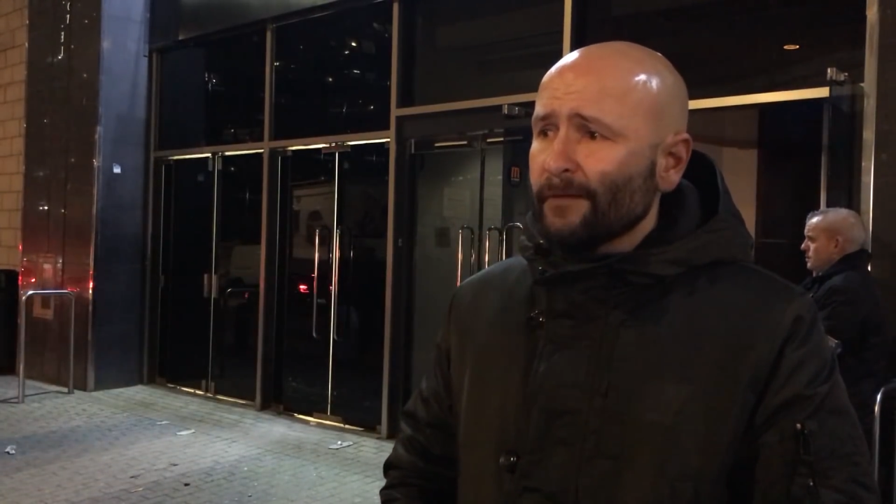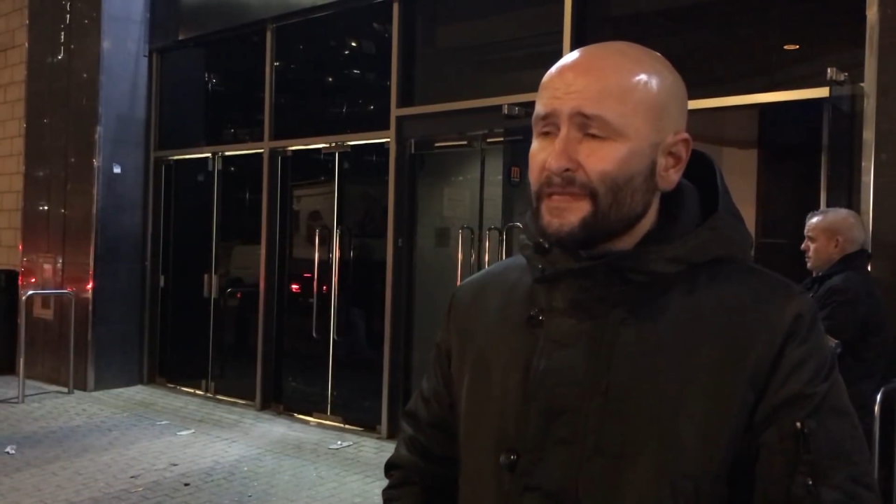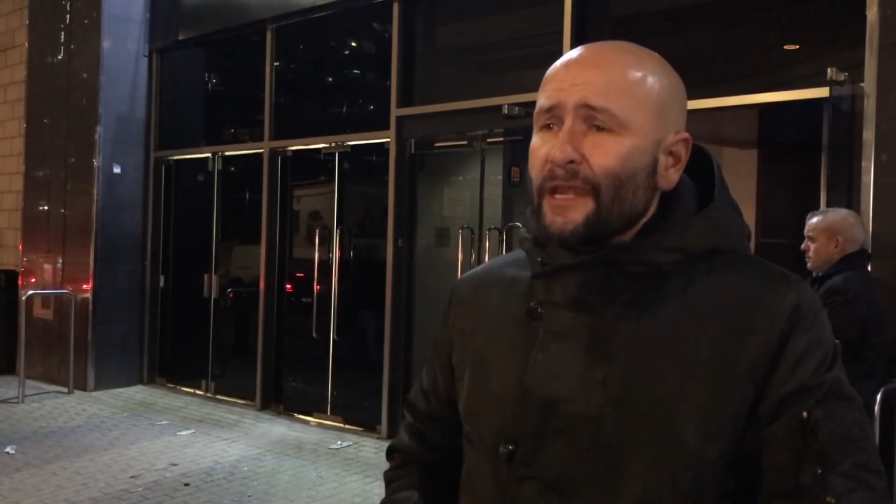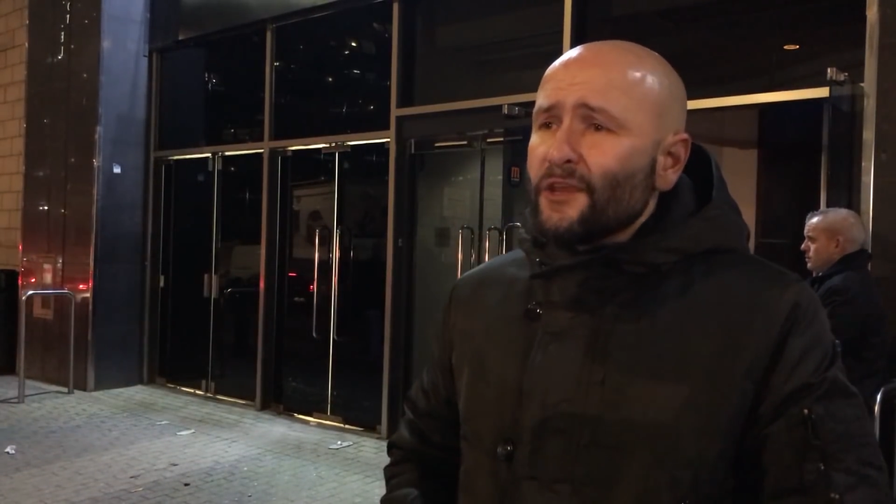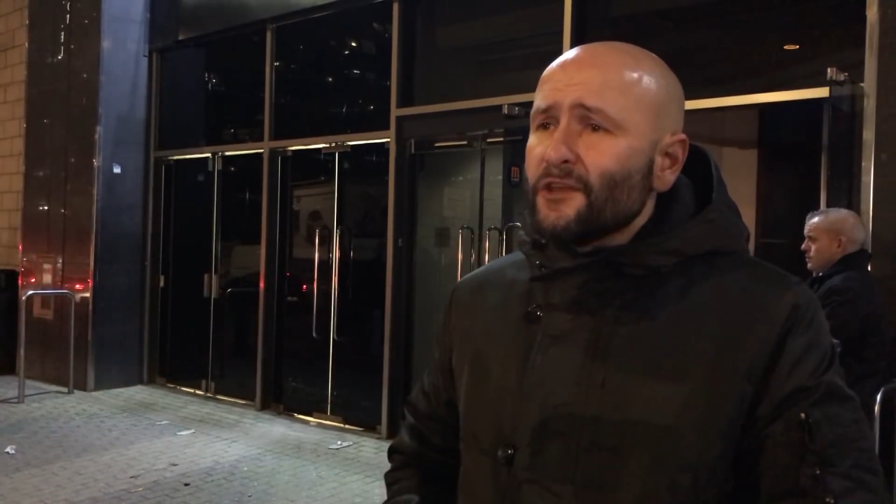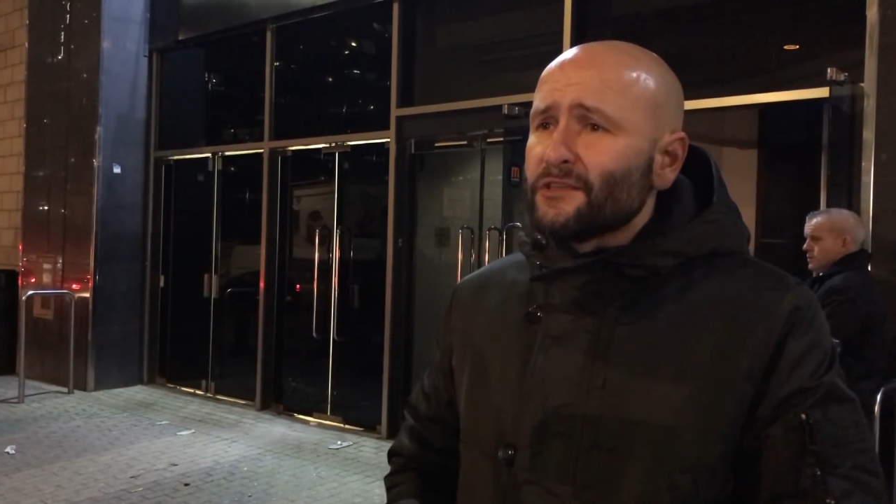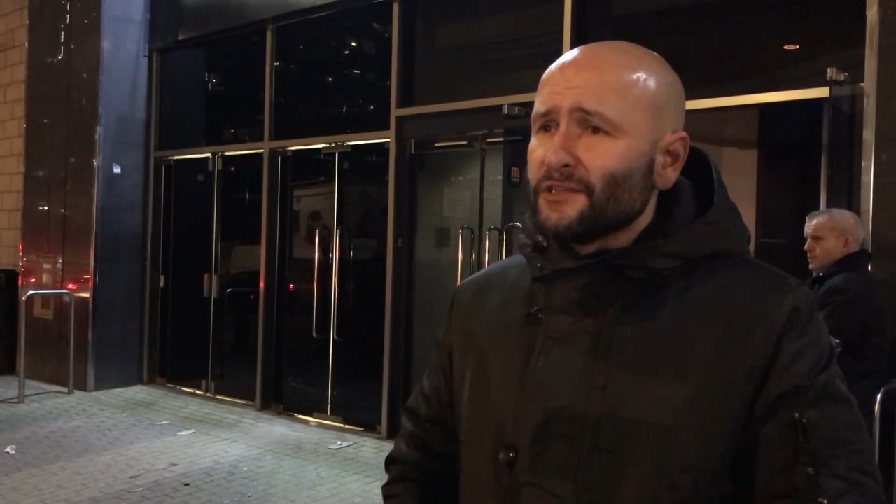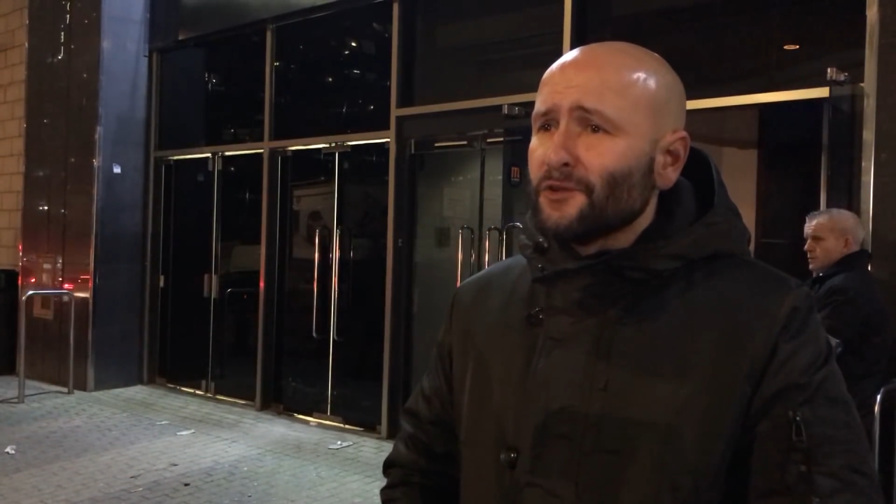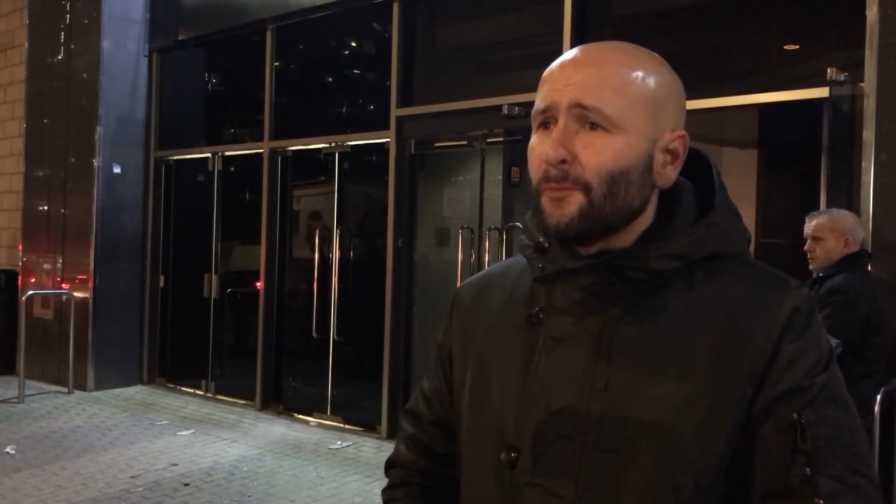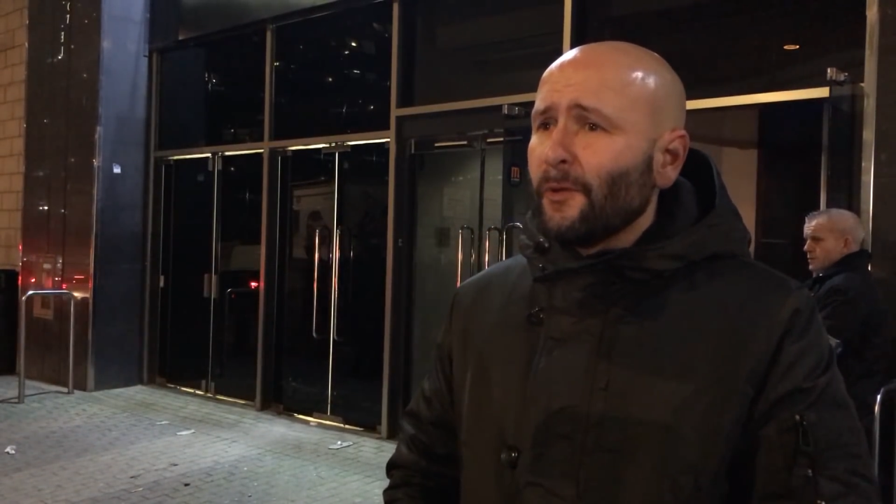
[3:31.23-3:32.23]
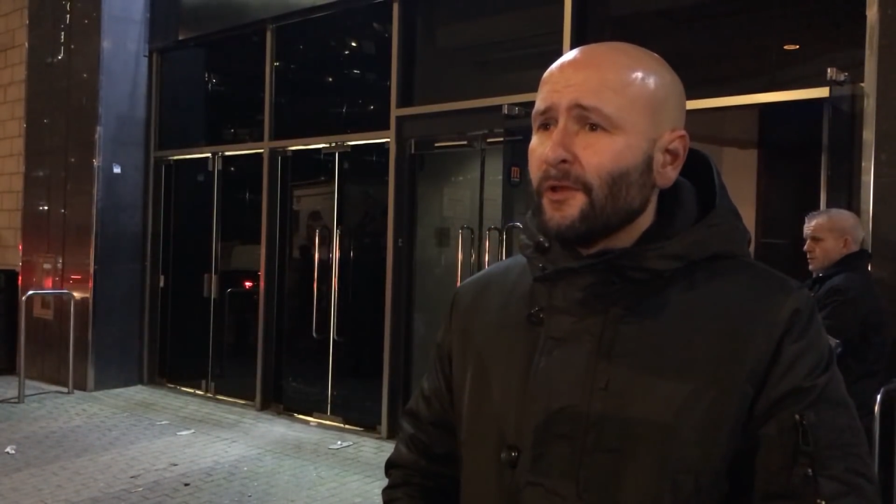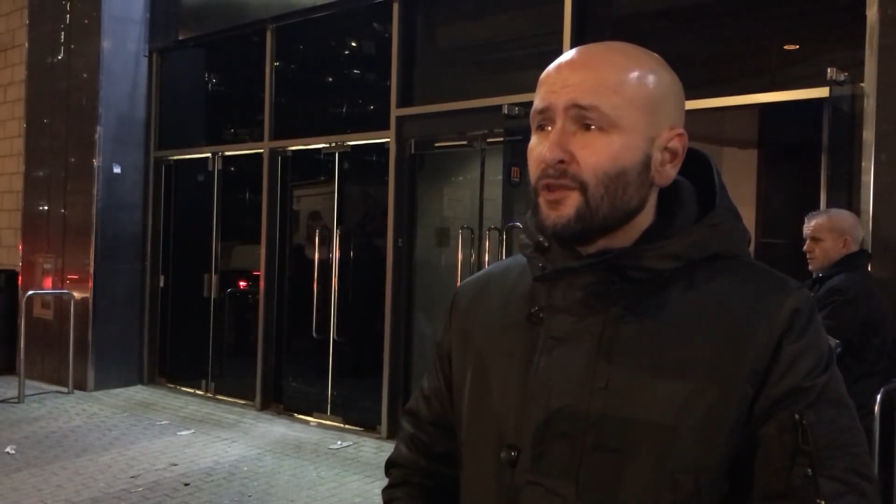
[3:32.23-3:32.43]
10 years is up.